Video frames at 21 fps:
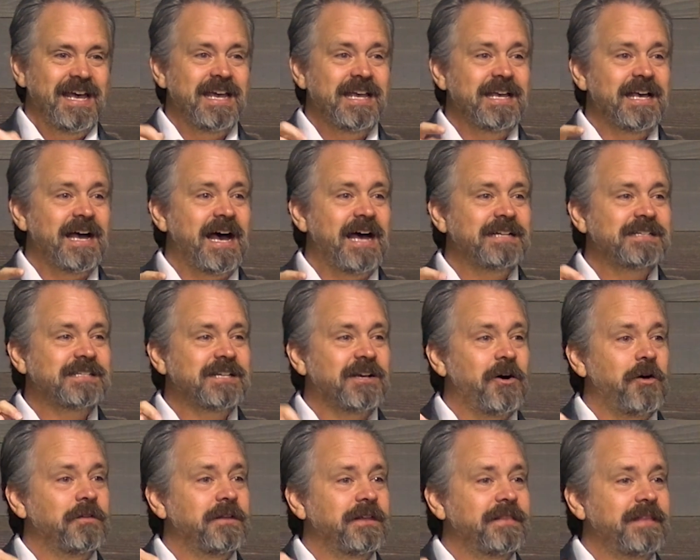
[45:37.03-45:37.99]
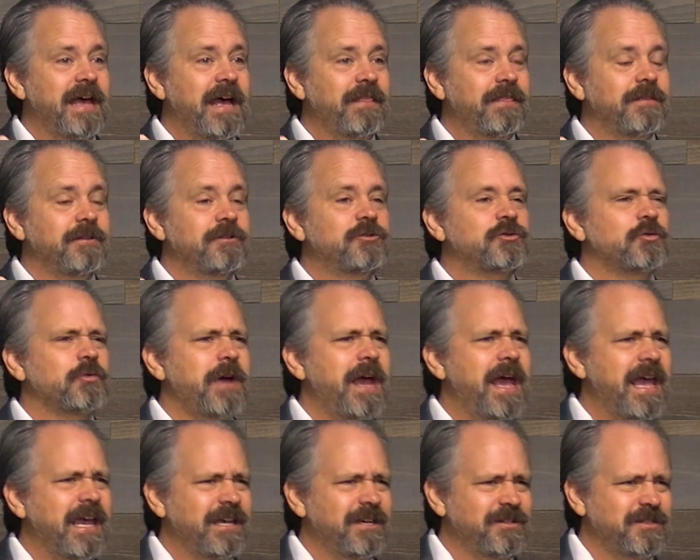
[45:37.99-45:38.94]
And God's calling that the
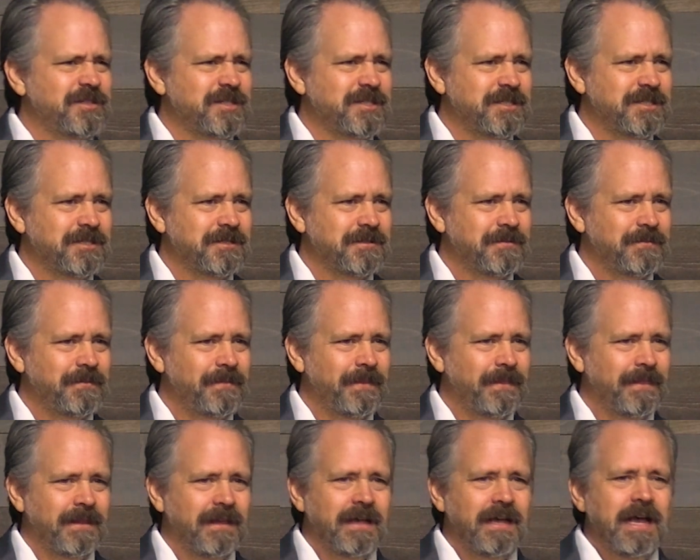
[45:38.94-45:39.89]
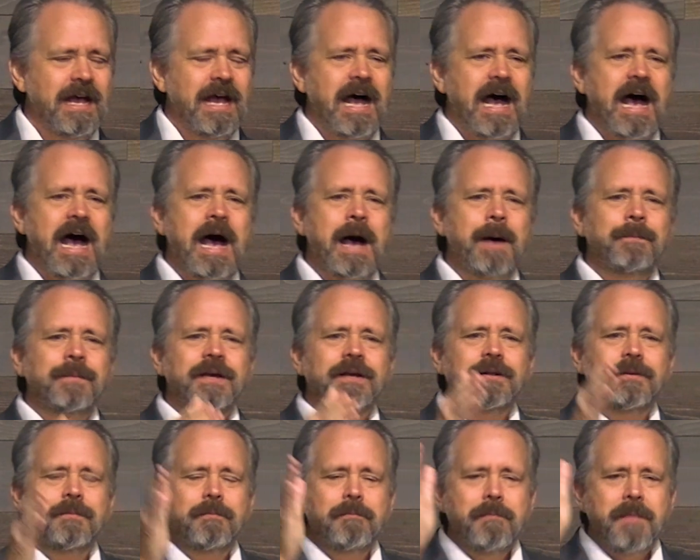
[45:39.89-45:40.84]
dregs. I'm
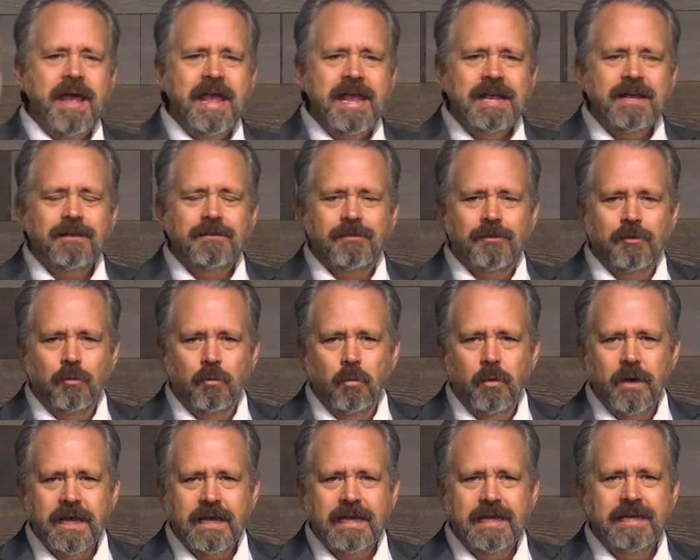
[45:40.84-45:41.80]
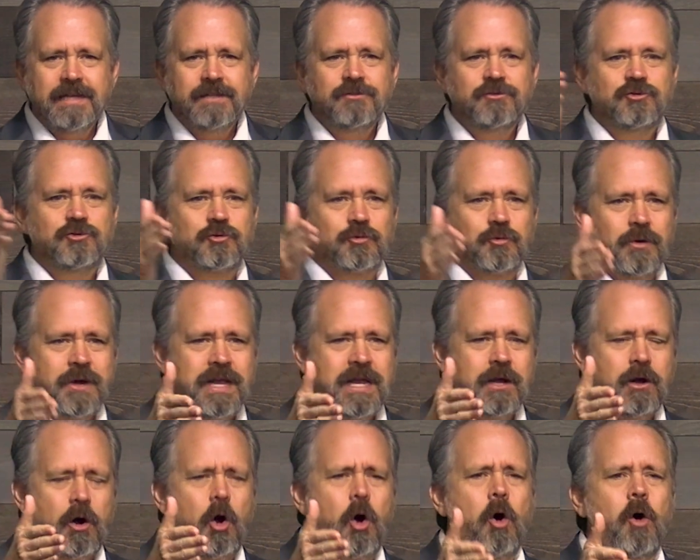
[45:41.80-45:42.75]
going to make the wicked
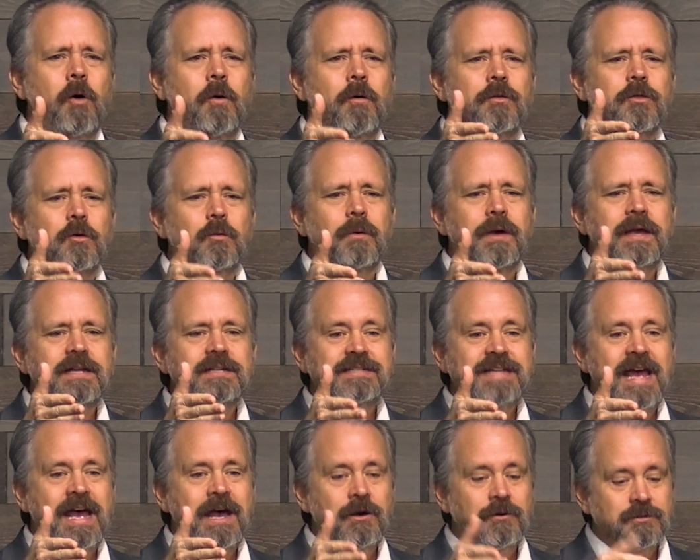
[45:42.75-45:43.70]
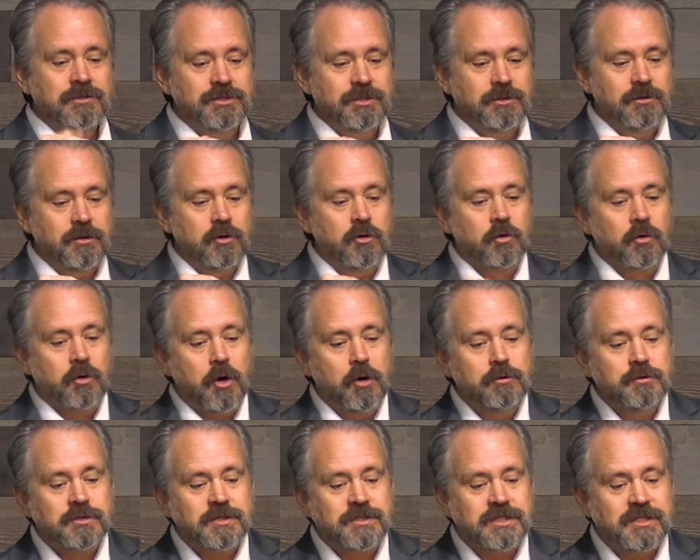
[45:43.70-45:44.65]
drink all the way down to the
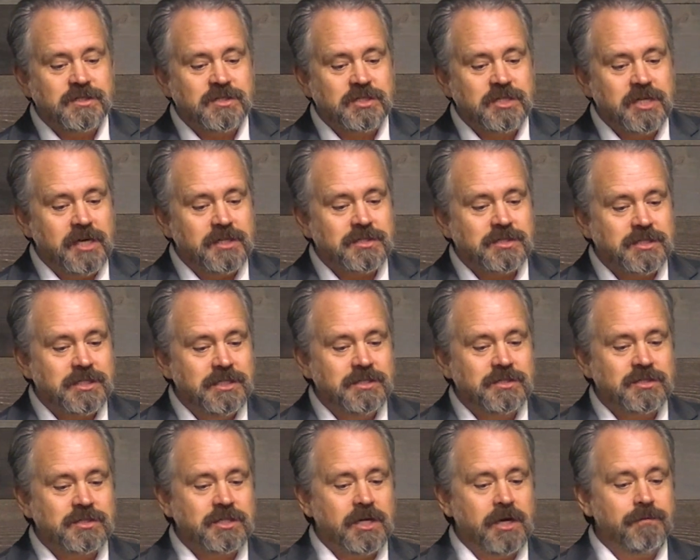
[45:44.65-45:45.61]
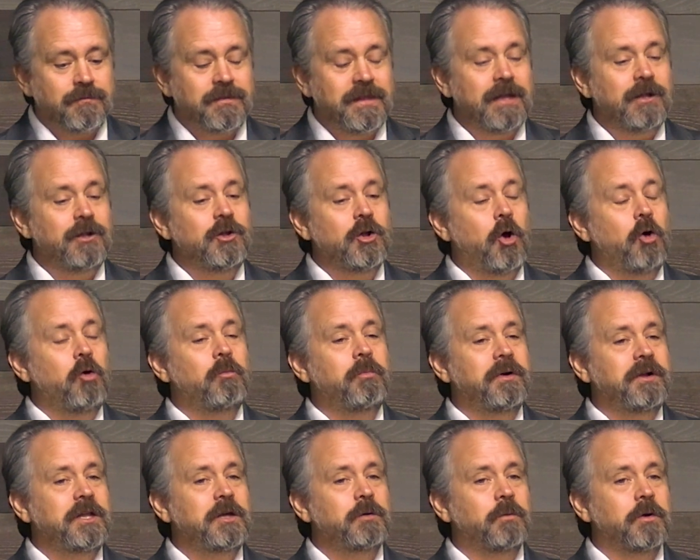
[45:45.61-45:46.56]
gross, disgusting stuff that
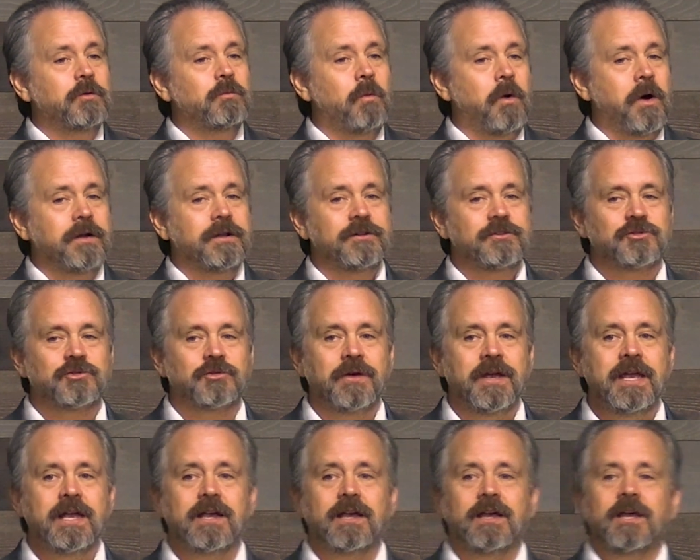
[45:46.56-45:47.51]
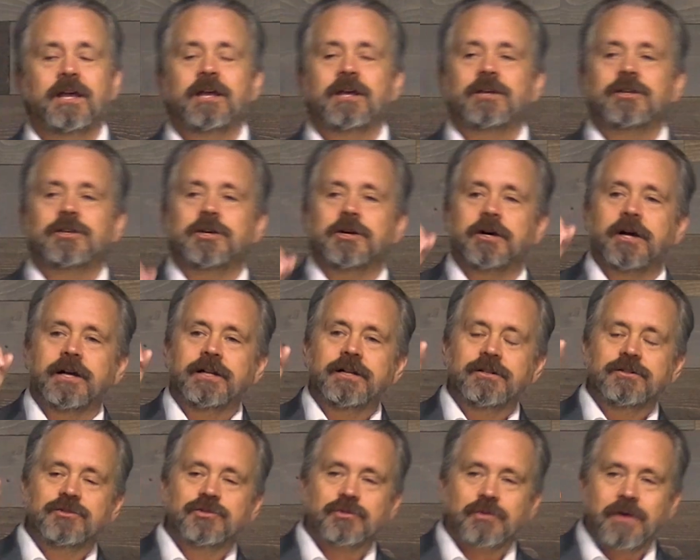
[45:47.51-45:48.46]
nobody would want to drink you're going
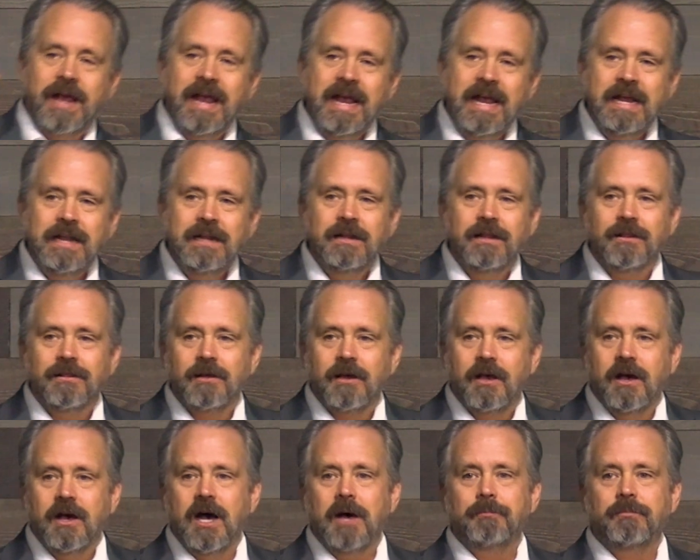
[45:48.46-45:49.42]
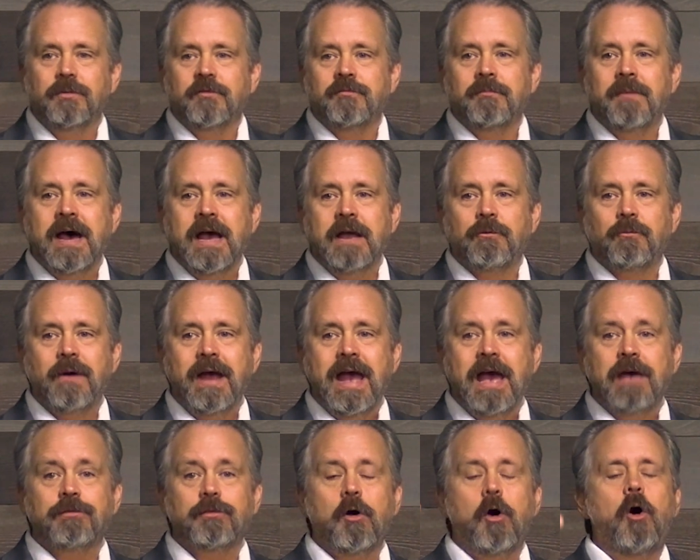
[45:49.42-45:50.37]
to drain the cup of my
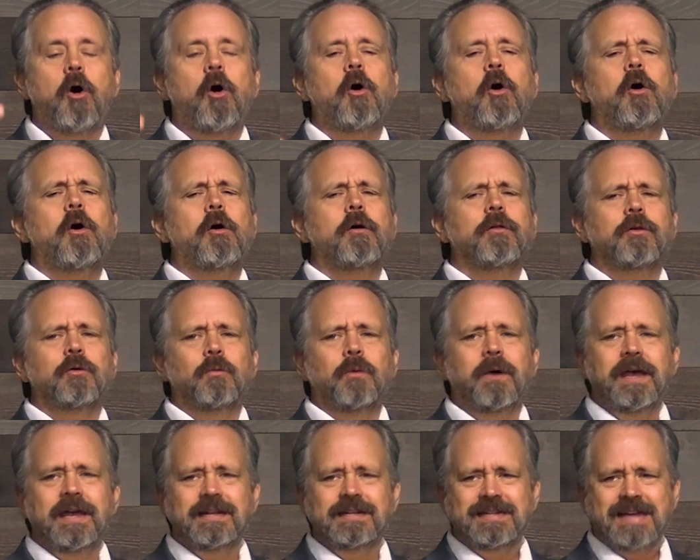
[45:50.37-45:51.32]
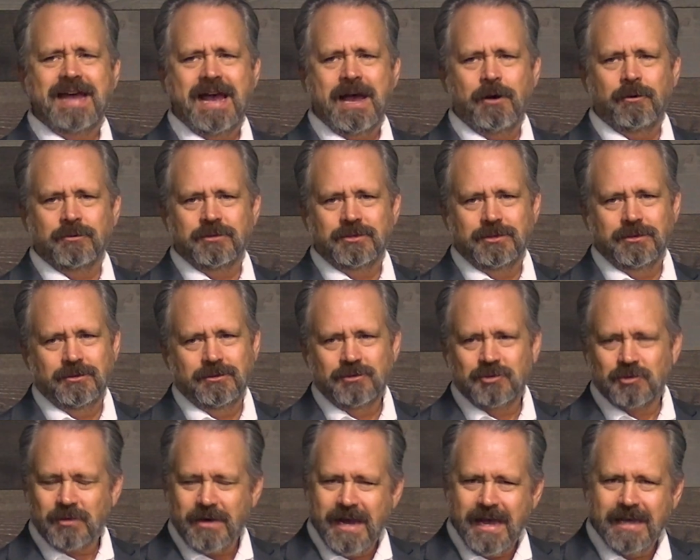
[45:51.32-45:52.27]
wrath all the way down to the
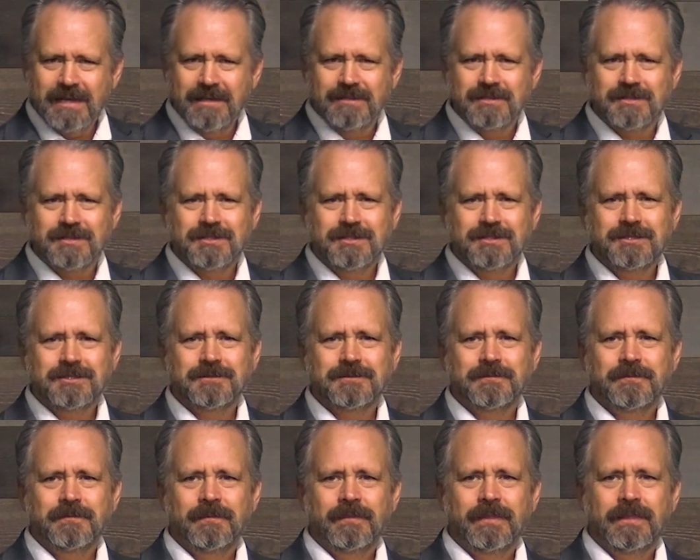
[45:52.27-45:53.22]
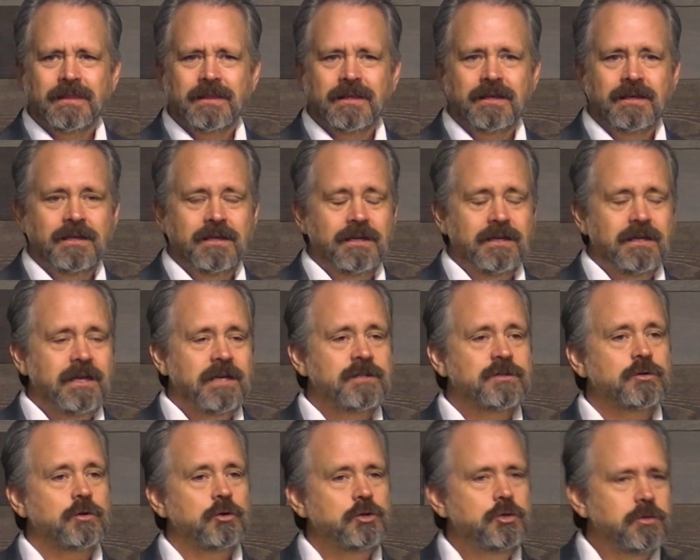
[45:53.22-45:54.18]
dregs.
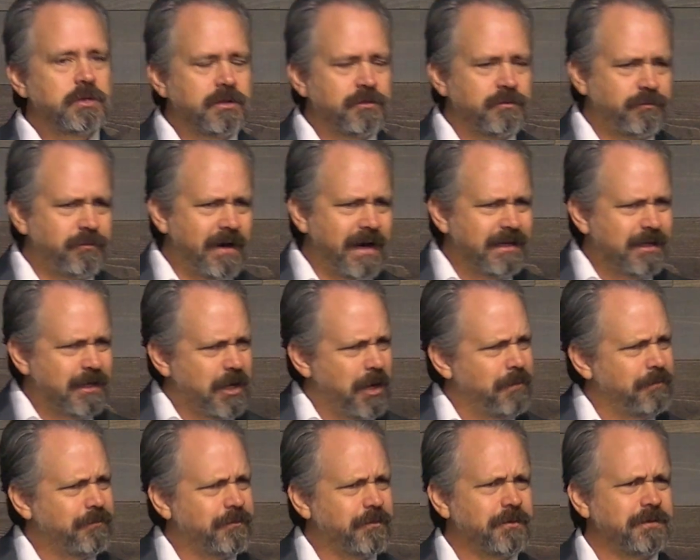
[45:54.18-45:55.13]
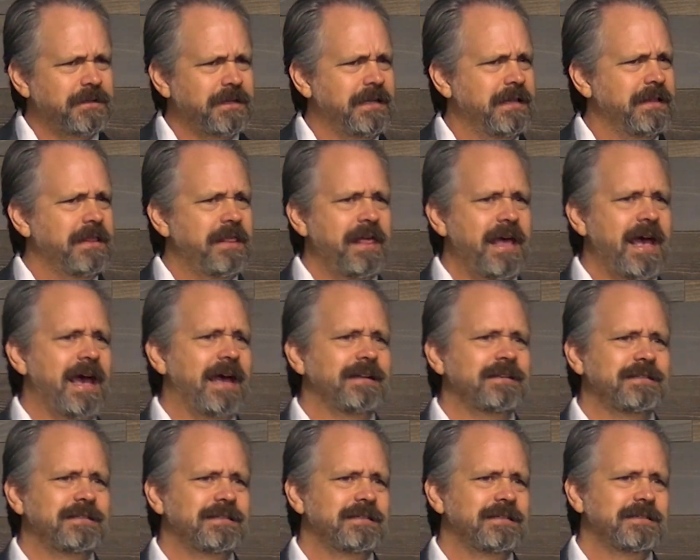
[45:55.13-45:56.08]
And so you can find comfort in
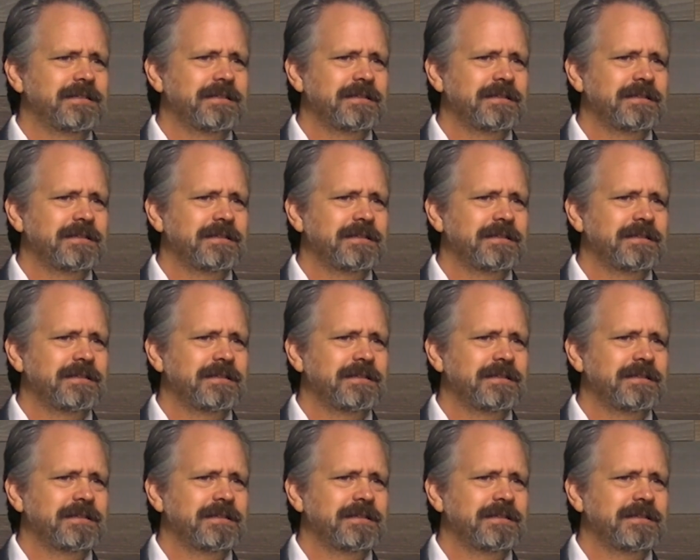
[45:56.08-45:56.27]
that.